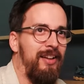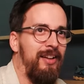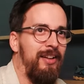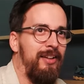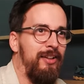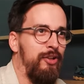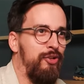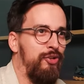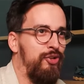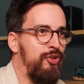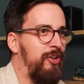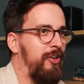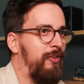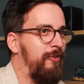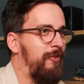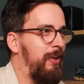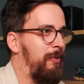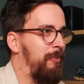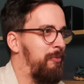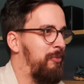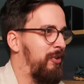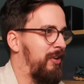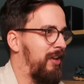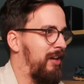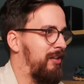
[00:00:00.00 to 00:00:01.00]
Not sure if I
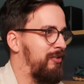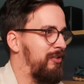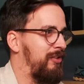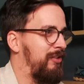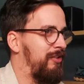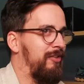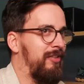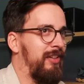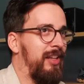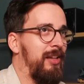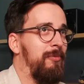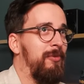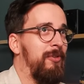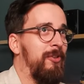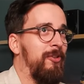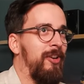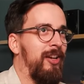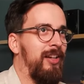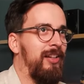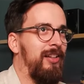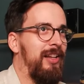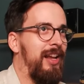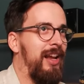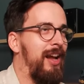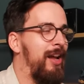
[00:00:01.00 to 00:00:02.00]
pronounced your name
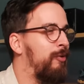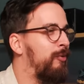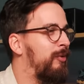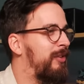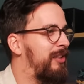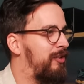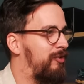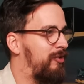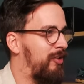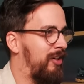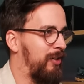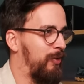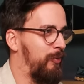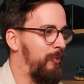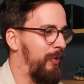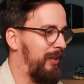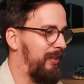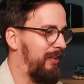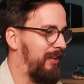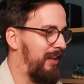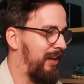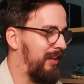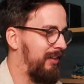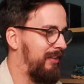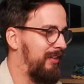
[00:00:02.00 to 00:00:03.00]
correctly. I always struggle
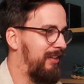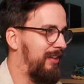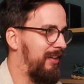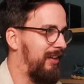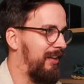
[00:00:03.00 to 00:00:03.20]
with that.